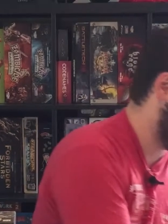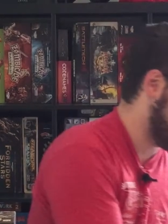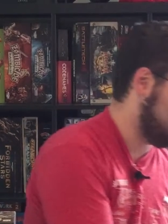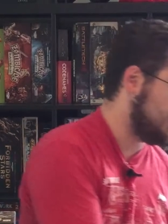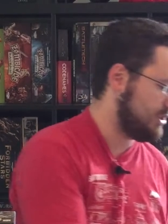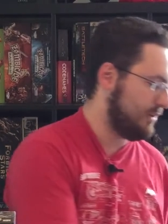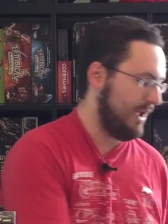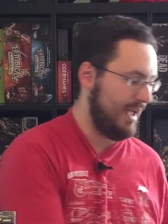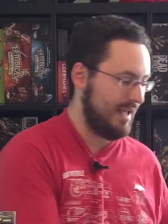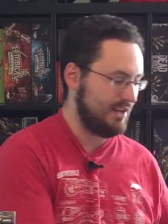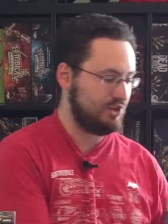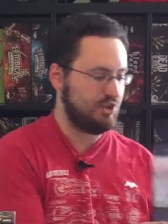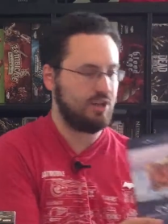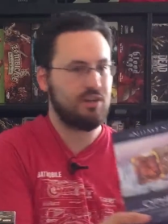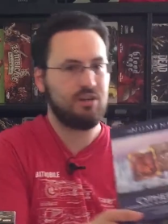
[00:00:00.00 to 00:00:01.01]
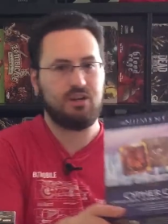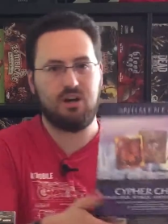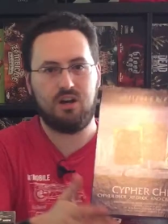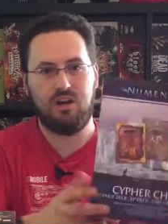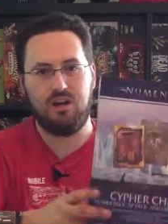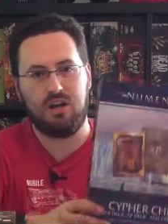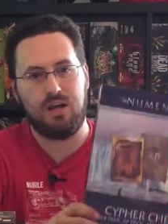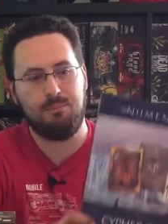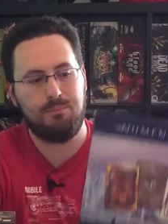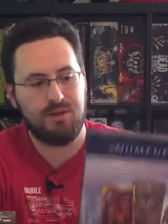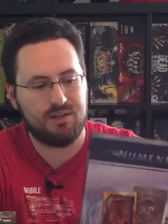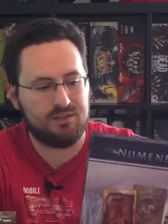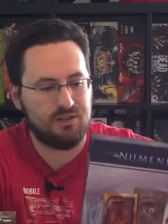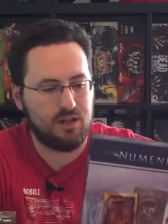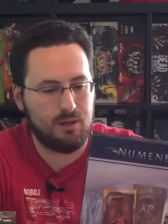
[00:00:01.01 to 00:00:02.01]
So at Gen Con, I
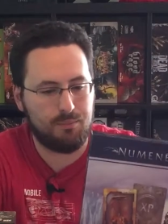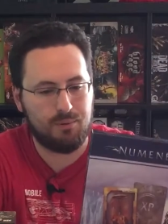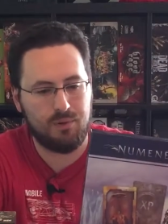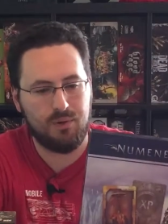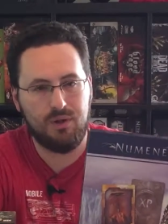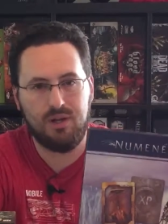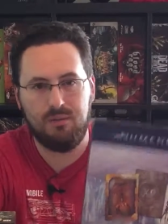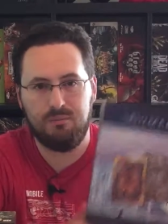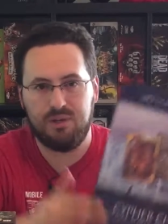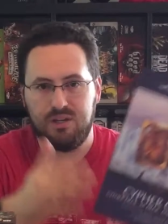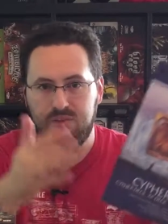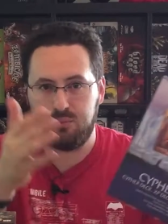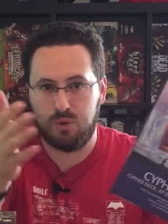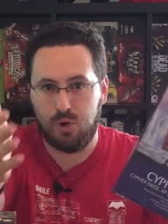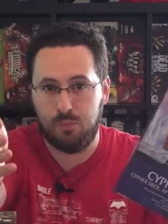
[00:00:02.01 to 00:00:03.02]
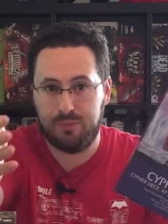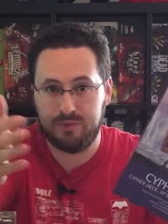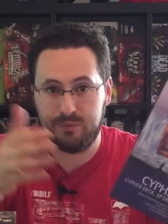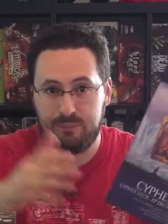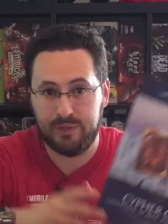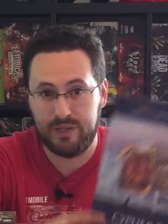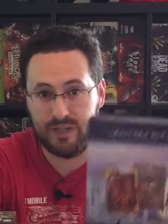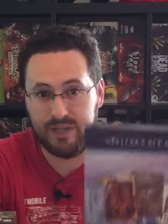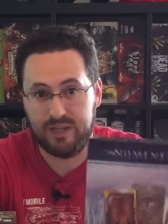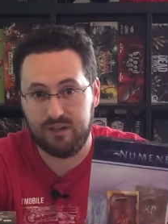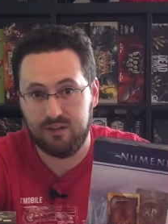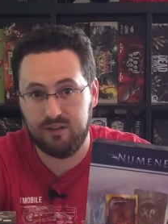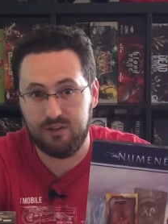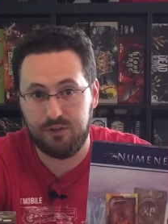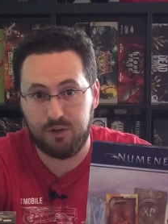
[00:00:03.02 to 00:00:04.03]
picked up, because we're hoping to play
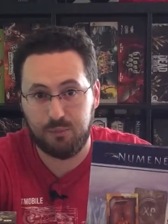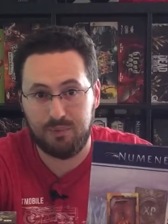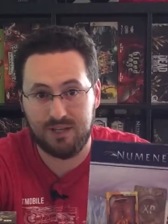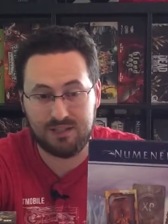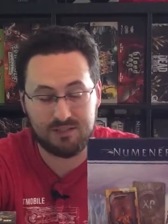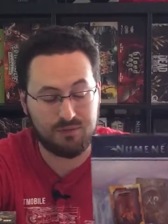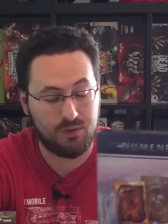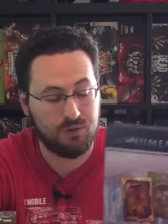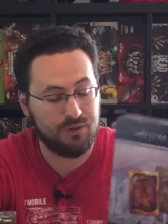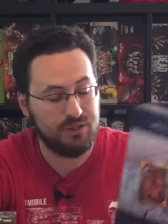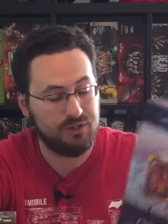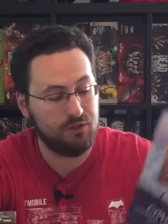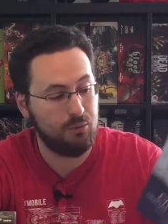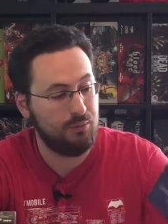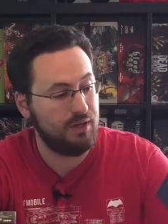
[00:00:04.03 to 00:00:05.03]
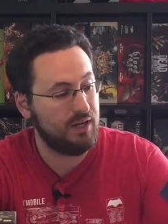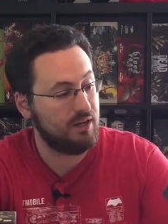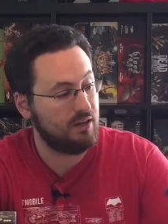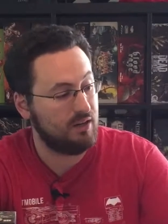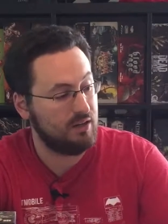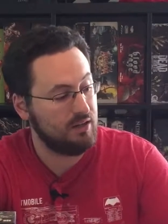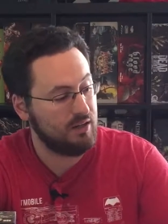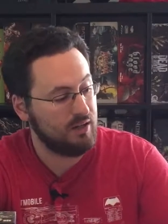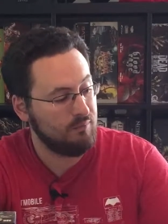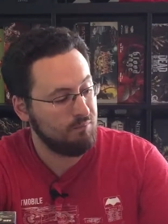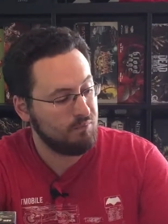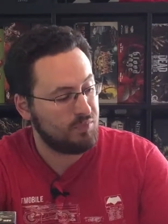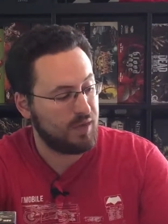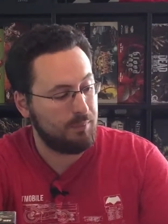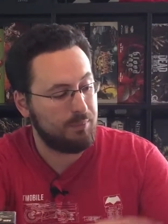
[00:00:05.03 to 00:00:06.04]
on the Dirtbags of Holding Numenera,
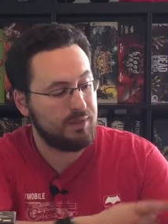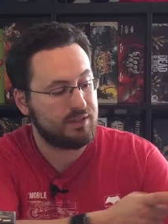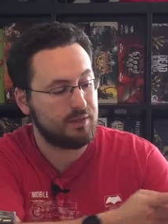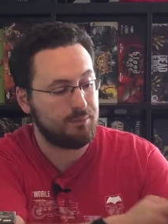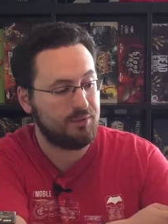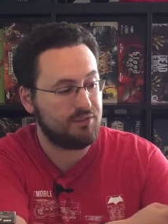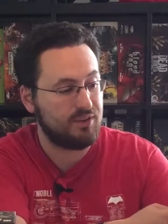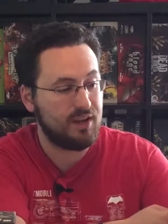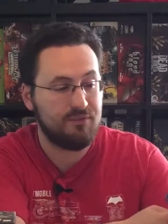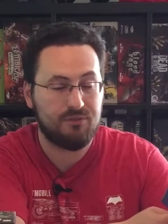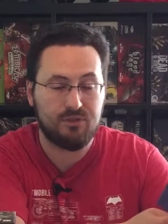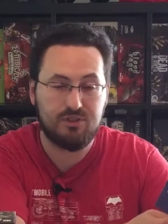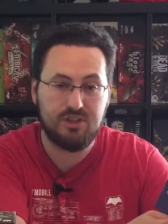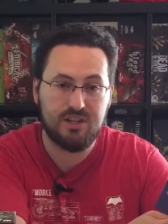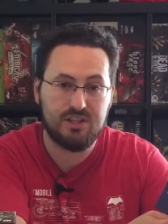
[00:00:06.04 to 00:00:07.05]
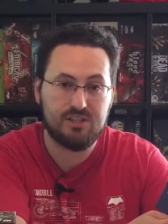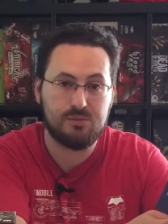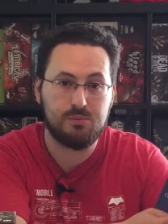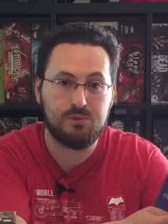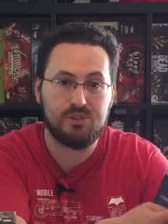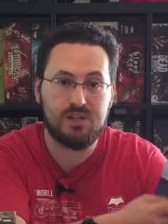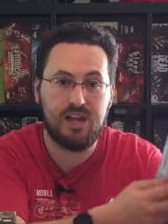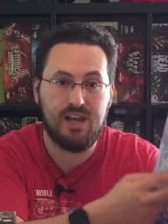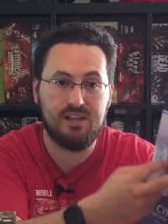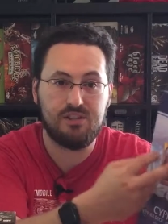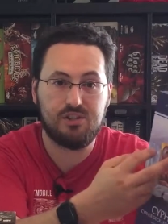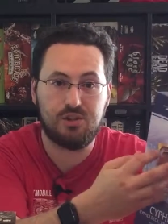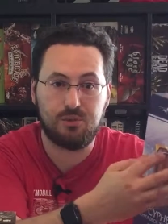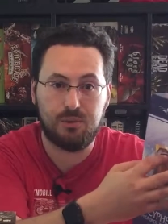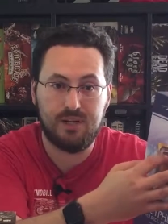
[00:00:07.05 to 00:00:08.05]
I picked up a Cypher chest, which has
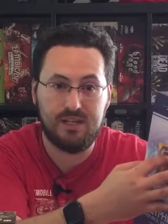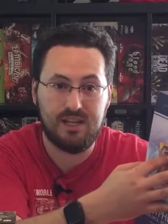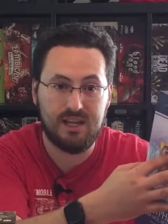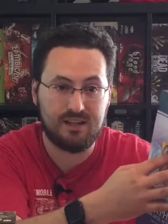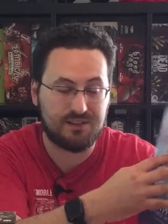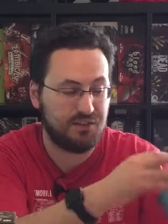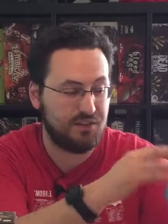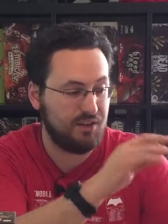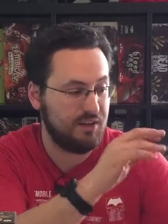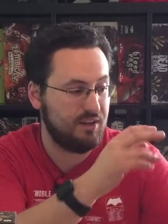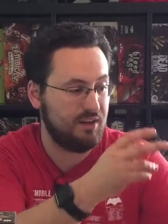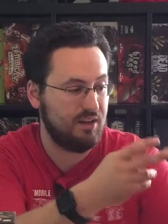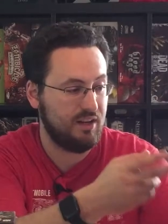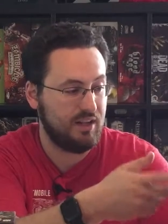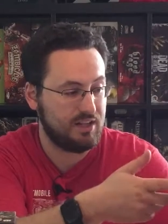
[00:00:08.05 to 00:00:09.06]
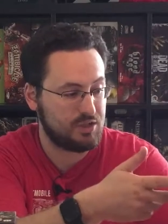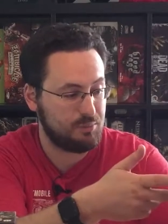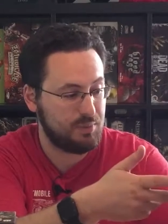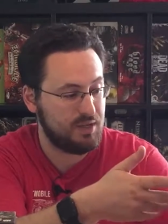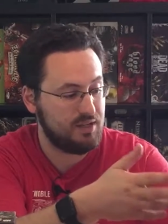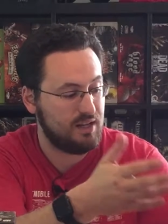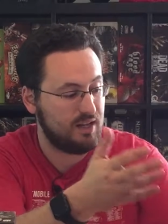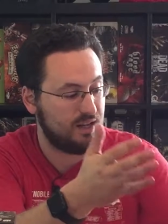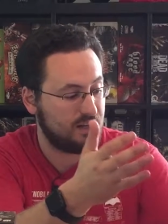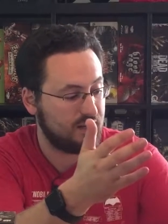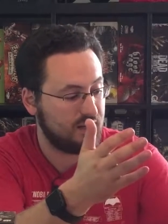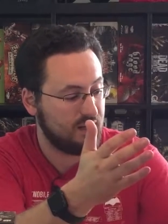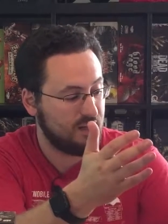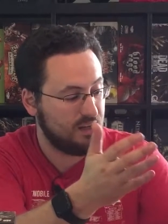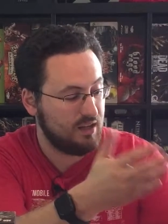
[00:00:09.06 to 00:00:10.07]
3 decks in it, an XP deck,
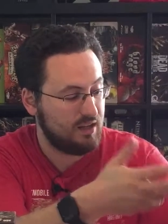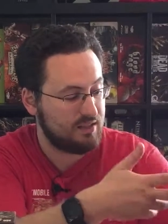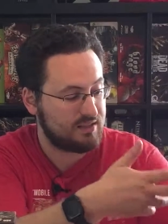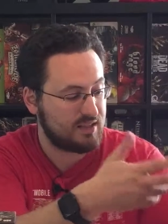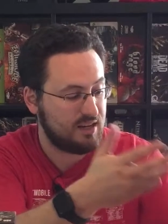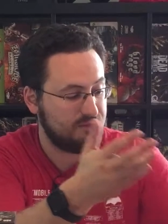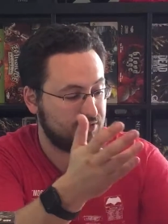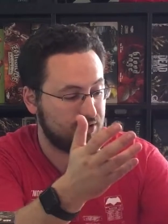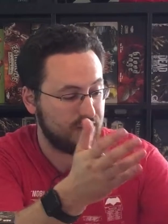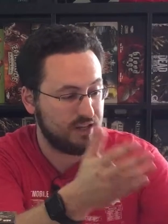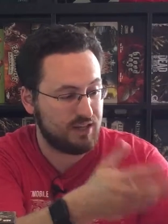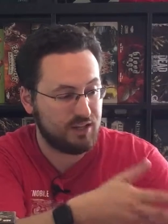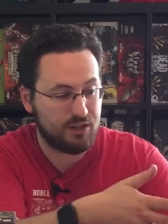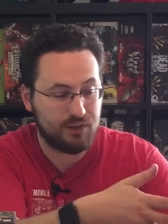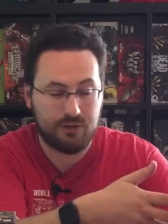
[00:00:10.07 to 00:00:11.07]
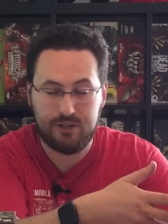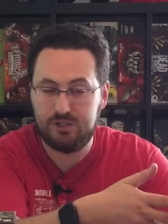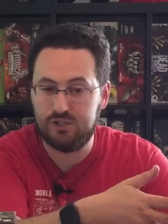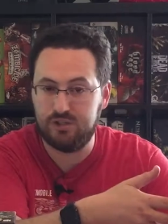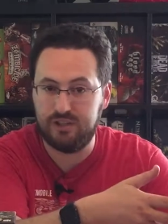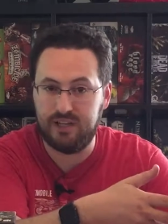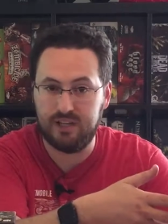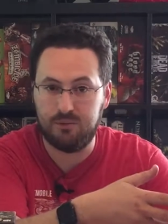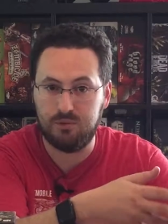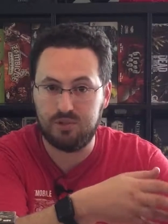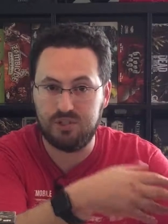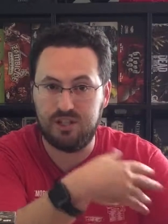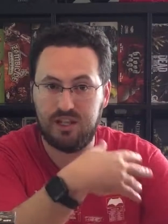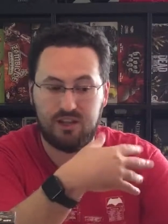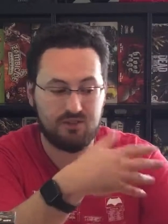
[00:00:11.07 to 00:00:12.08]
a Cypher deck, and a creature deck, which
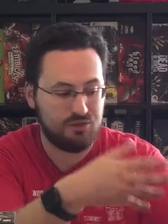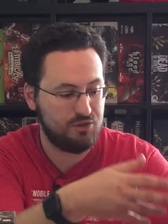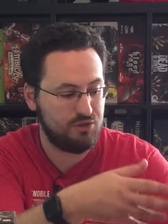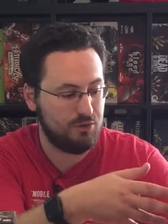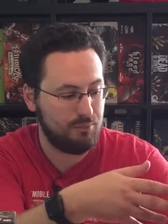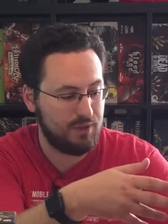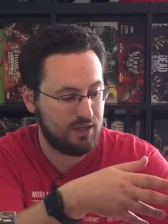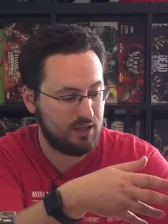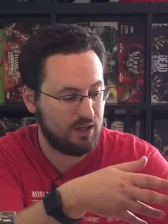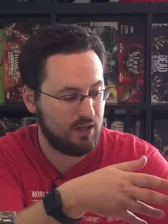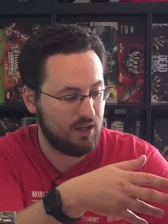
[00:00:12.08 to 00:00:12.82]
allows you to make